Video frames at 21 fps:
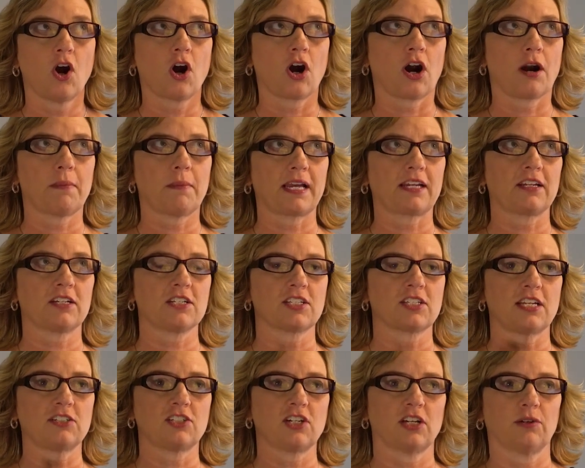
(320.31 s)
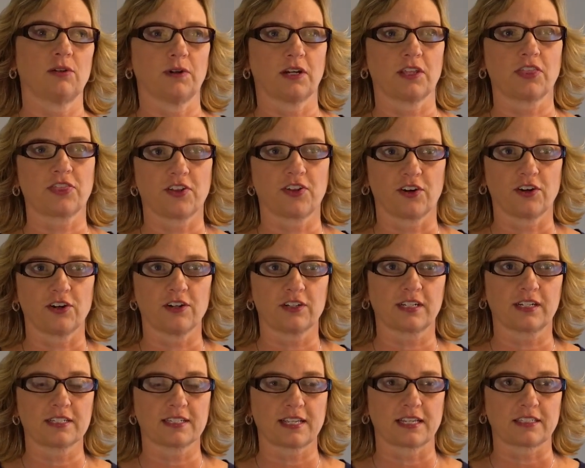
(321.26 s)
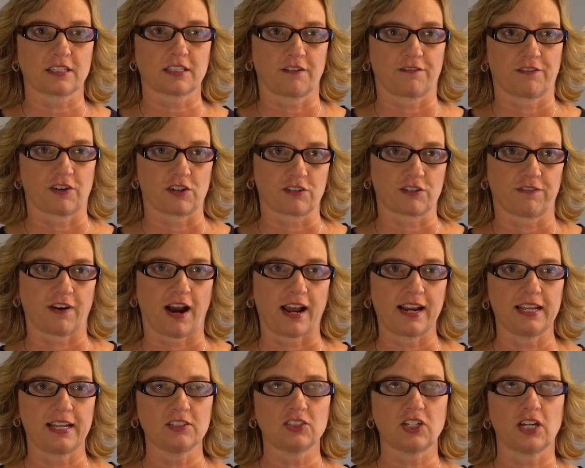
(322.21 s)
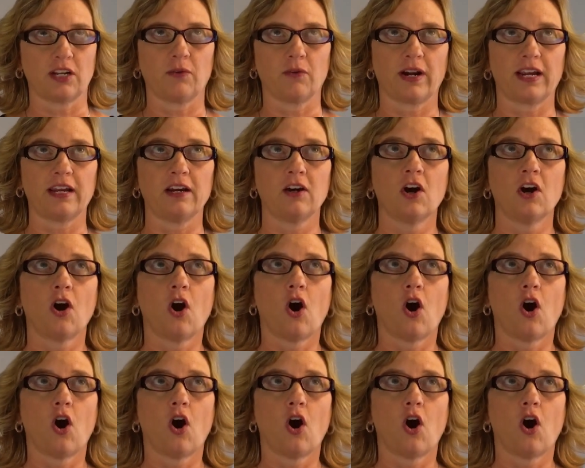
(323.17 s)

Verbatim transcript: Or am I going to say January 3rd because that's the first Friday in January?